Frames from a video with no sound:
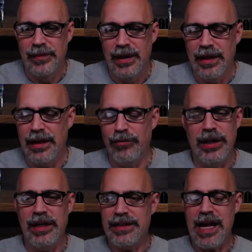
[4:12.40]

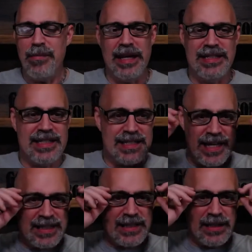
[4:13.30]
It's not my
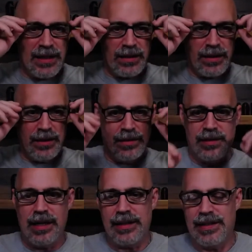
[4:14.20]
60th. It's
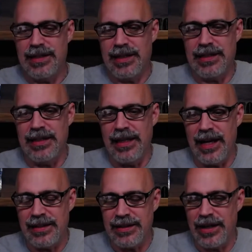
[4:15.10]
not 60 yet. I
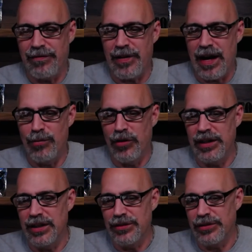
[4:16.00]
still got 5 more
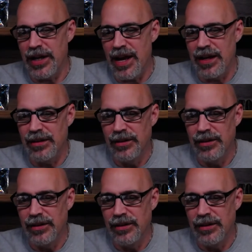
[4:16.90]
years for that.